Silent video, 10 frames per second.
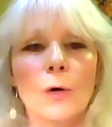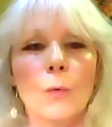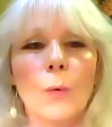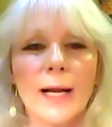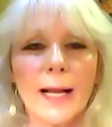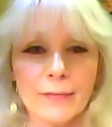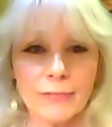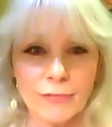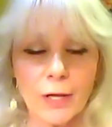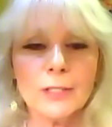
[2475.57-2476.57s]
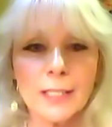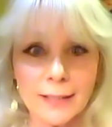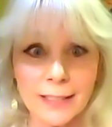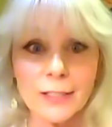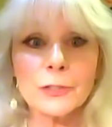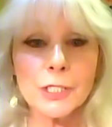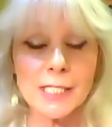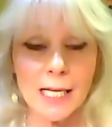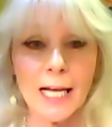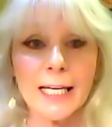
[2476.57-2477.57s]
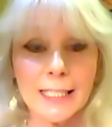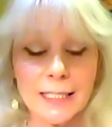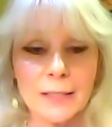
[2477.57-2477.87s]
what I felt on the other side?